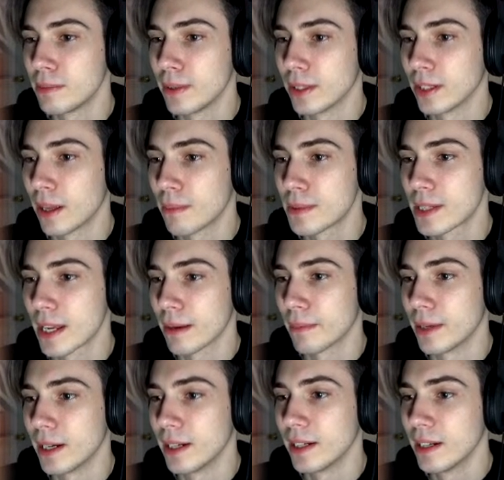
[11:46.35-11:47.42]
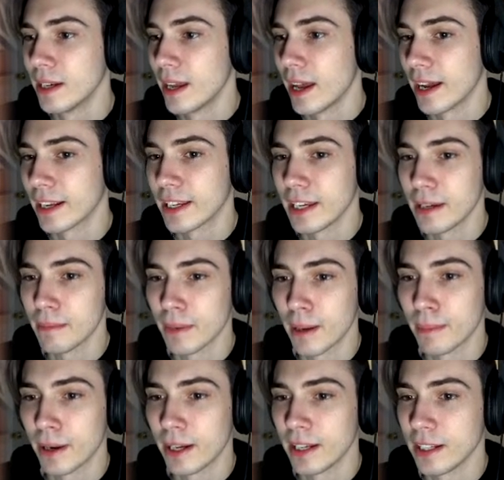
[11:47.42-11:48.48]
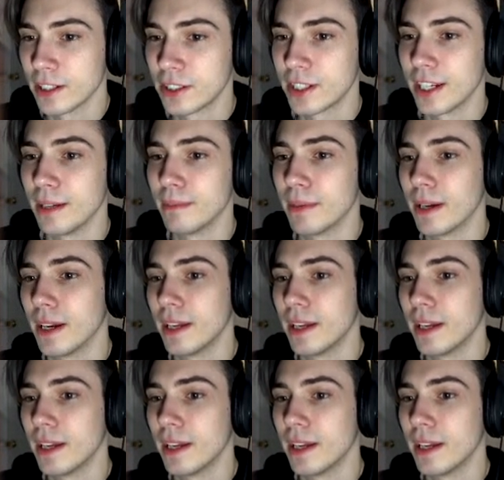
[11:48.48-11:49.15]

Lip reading: build up stamina and keep my body in shape.